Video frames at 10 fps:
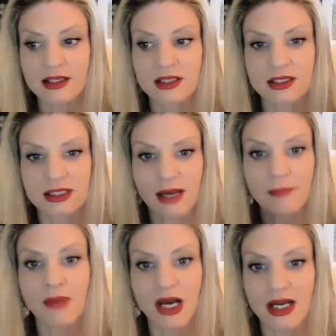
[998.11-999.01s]
to
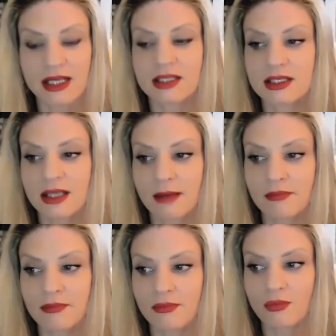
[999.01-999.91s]

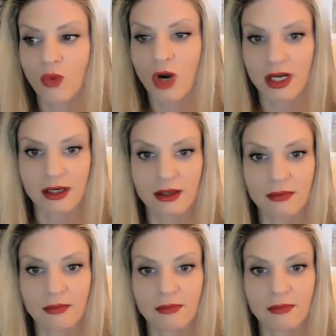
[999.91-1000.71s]
someone